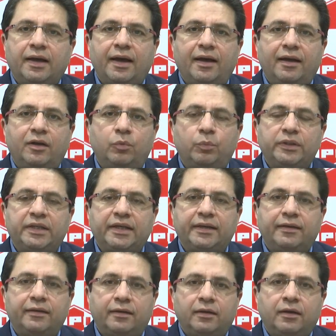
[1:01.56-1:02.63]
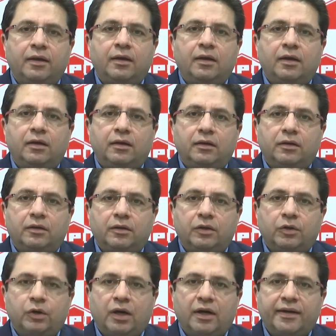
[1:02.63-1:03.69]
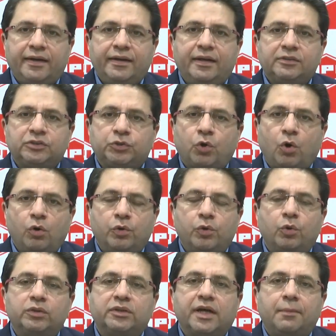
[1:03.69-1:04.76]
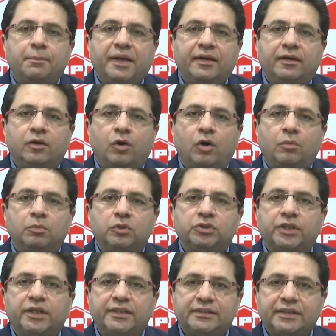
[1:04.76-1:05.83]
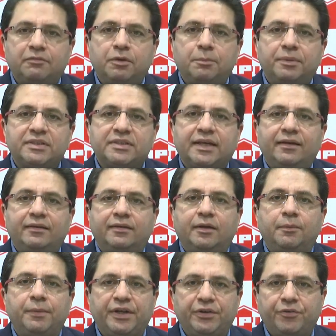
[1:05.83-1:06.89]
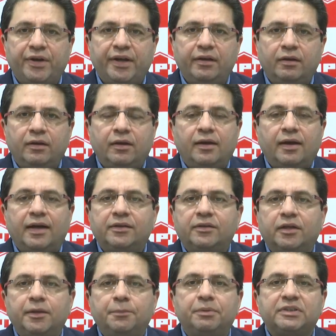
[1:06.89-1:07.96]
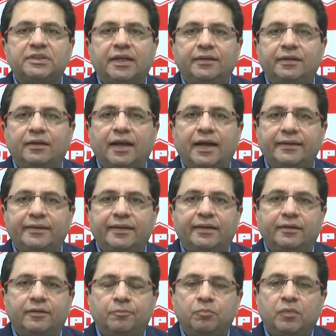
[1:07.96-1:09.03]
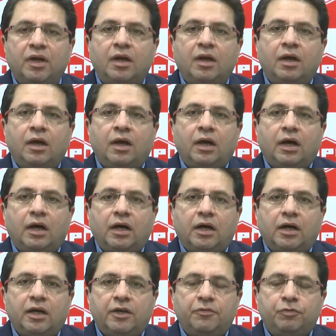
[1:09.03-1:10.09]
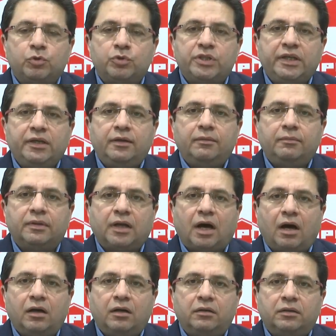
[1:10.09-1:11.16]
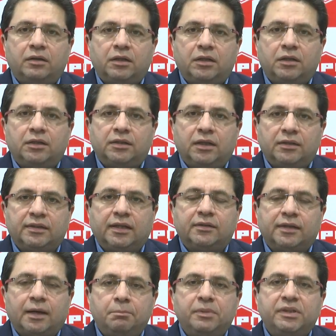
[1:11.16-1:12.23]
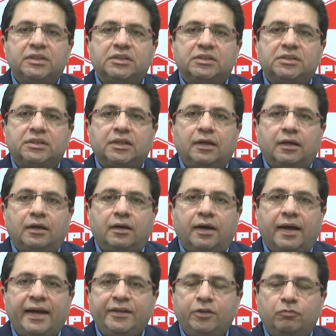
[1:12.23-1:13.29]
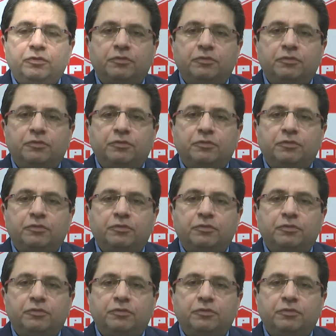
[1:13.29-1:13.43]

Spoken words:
and with again a strong growth coming almost 37% in metering and 30% in lighting. If you see our numbers, end